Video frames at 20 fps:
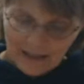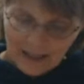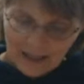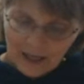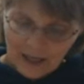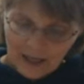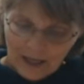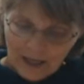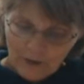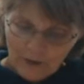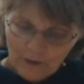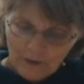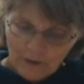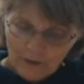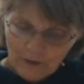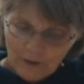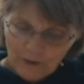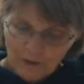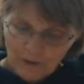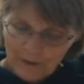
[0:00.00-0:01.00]
If you are
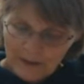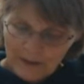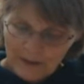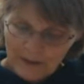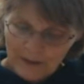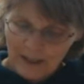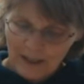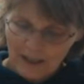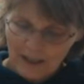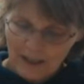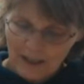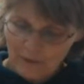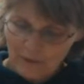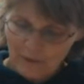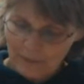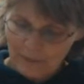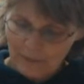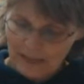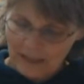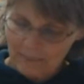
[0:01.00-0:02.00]
helping to care for
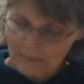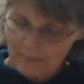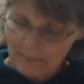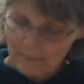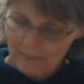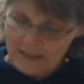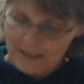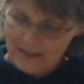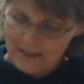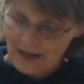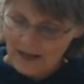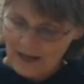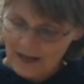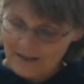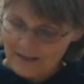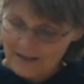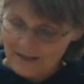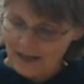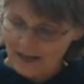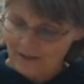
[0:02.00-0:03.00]
me, please
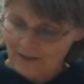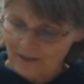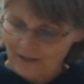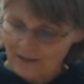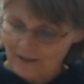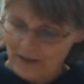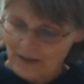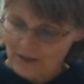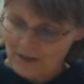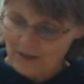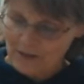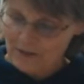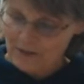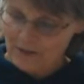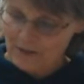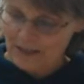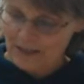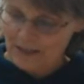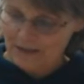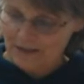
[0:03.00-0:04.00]
contact the rescue
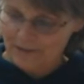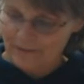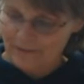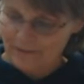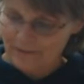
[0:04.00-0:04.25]
center.